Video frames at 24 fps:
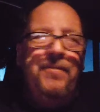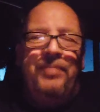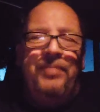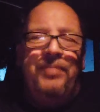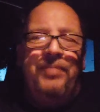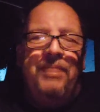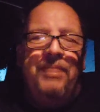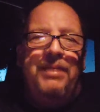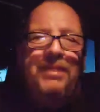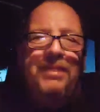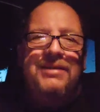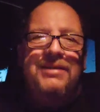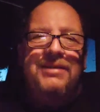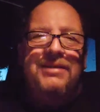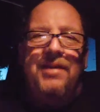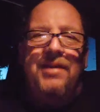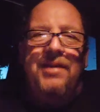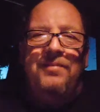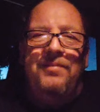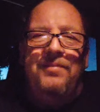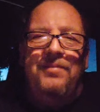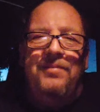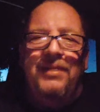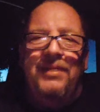by the
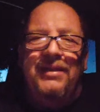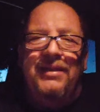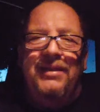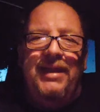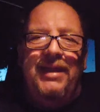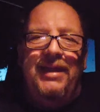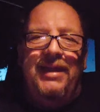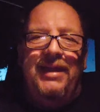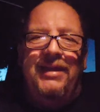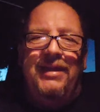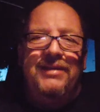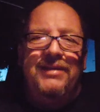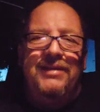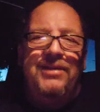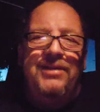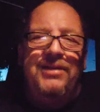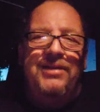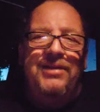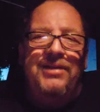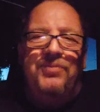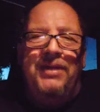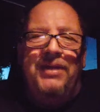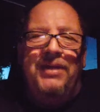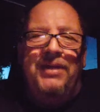time they get
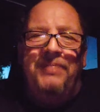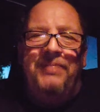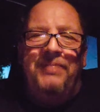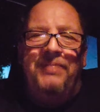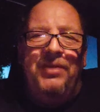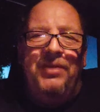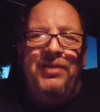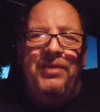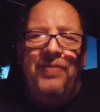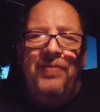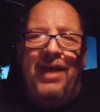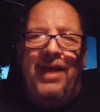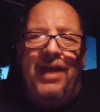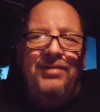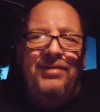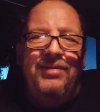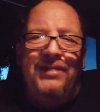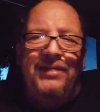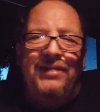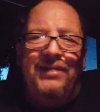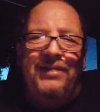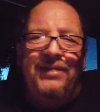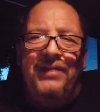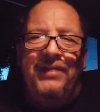done running me around
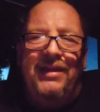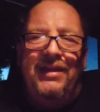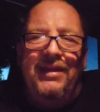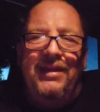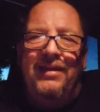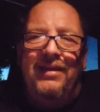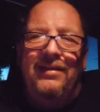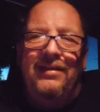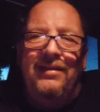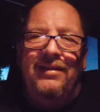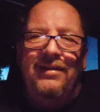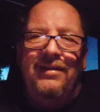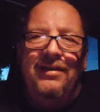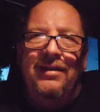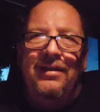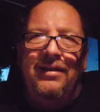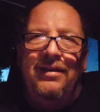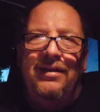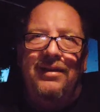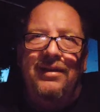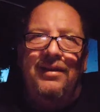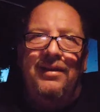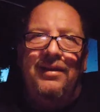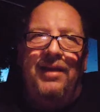and everything,
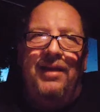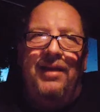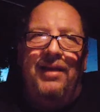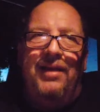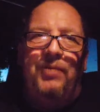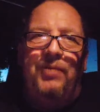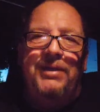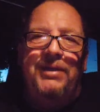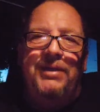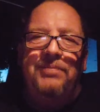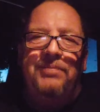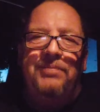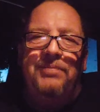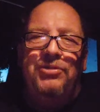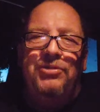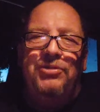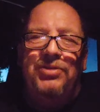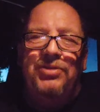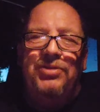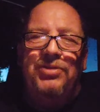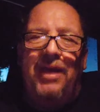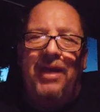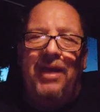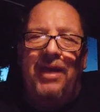I wind up
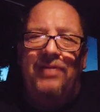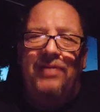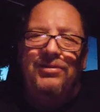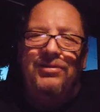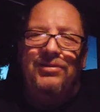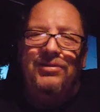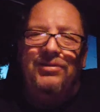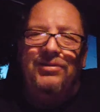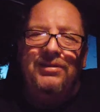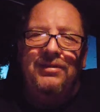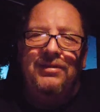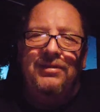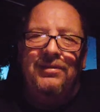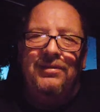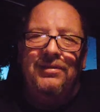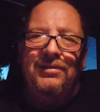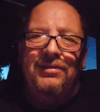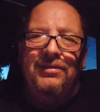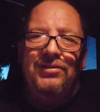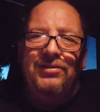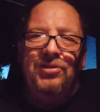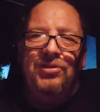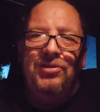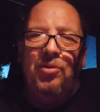too tired to
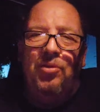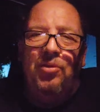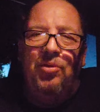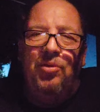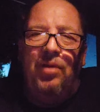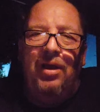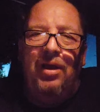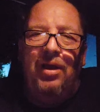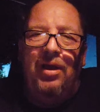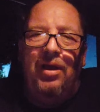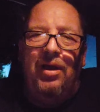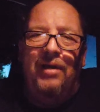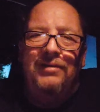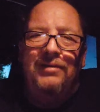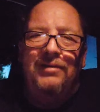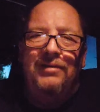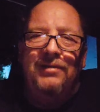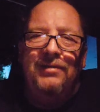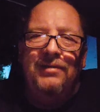go on.